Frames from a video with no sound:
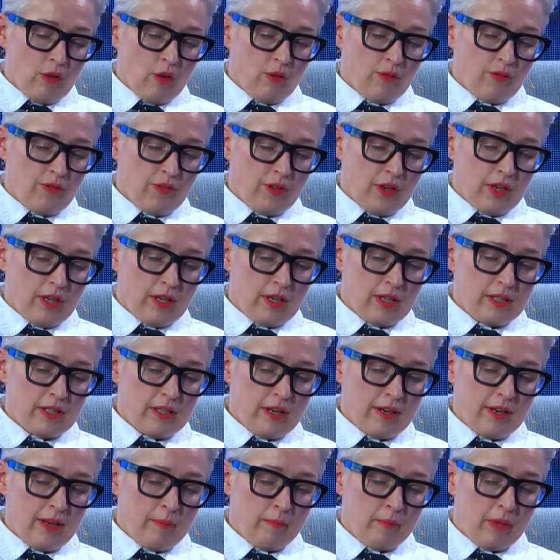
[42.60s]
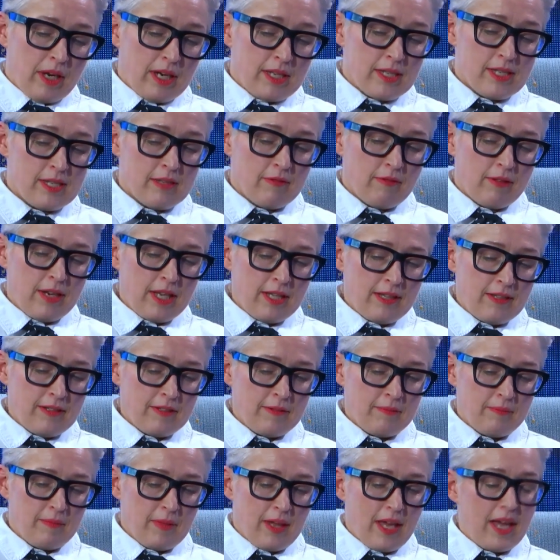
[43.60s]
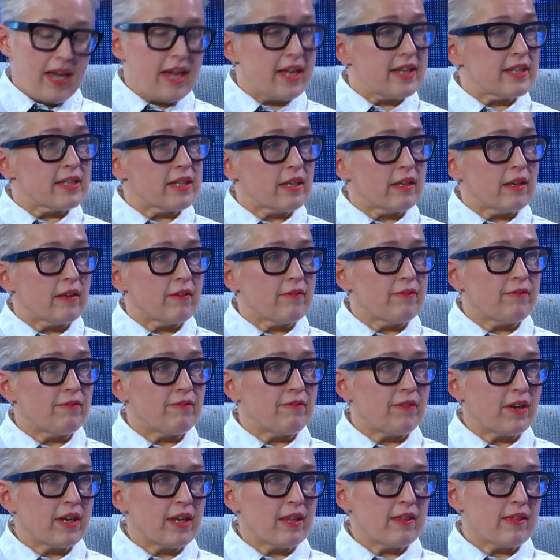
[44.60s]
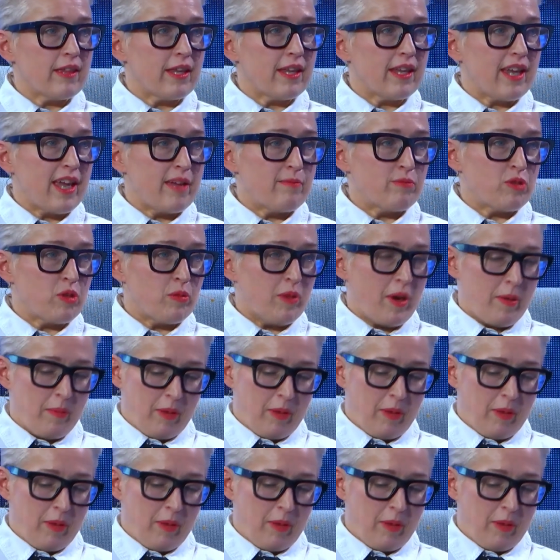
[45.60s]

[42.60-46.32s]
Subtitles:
of Dun Bradstreet, and a funny thing came to my